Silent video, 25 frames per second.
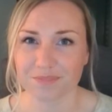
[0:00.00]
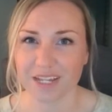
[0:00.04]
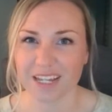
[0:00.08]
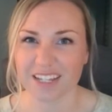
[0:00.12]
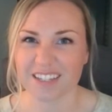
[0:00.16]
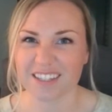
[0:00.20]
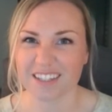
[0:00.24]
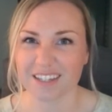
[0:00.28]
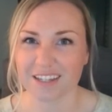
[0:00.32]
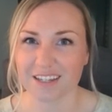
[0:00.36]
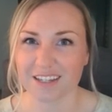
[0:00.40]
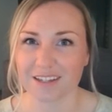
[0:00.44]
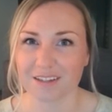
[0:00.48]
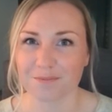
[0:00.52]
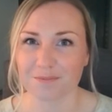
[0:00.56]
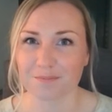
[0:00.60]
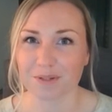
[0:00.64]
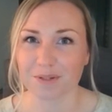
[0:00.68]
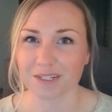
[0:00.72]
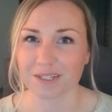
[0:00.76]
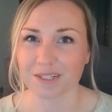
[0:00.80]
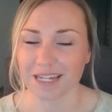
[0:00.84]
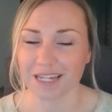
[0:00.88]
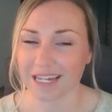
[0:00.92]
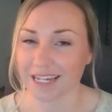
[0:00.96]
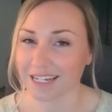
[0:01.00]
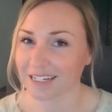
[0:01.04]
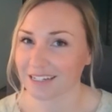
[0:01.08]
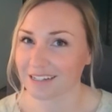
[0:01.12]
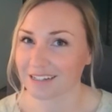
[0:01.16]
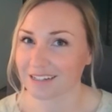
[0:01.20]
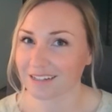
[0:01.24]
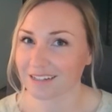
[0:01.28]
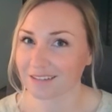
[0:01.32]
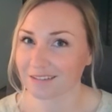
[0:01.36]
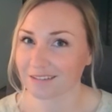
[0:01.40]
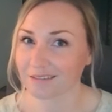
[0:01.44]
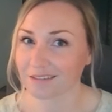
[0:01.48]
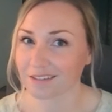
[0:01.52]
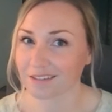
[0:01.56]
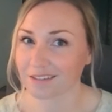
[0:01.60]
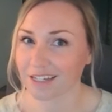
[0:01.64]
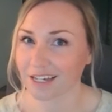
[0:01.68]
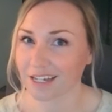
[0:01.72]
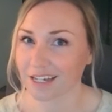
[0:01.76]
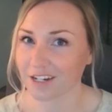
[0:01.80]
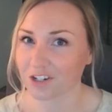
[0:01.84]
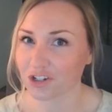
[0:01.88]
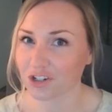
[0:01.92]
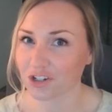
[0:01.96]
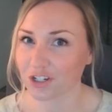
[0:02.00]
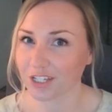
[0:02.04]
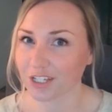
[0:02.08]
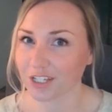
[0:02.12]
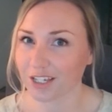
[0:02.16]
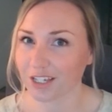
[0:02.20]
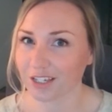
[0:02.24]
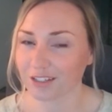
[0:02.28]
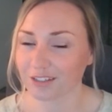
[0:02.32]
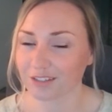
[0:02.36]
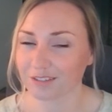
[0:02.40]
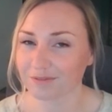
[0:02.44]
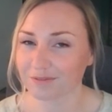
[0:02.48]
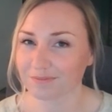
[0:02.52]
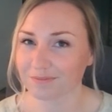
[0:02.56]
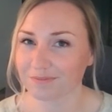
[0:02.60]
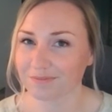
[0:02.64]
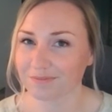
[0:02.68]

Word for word: It's a blend, kind of tricky.